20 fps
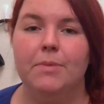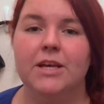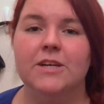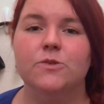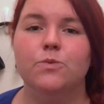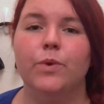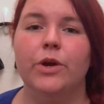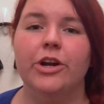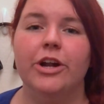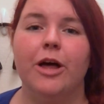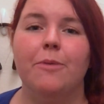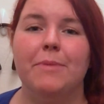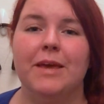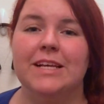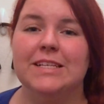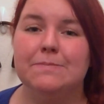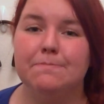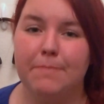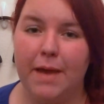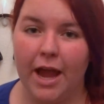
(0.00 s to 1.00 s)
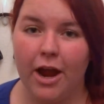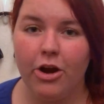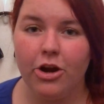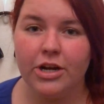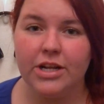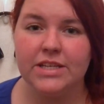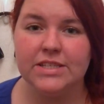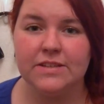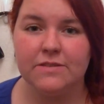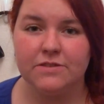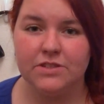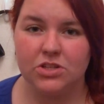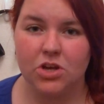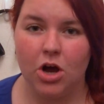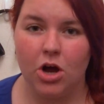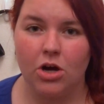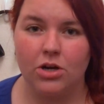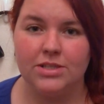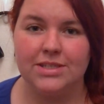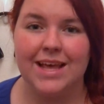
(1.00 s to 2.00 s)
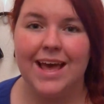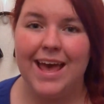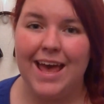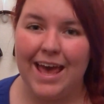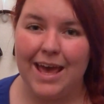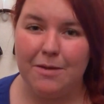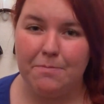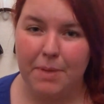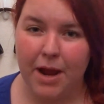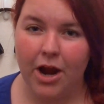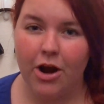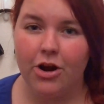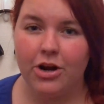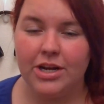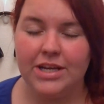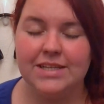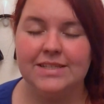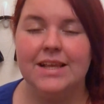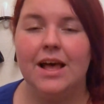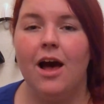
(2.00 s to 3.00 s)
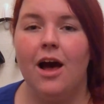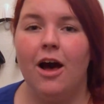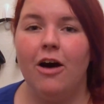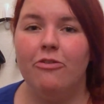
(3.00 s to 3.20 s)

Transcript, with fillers: Because Weird Al makes parodies of songs and parodies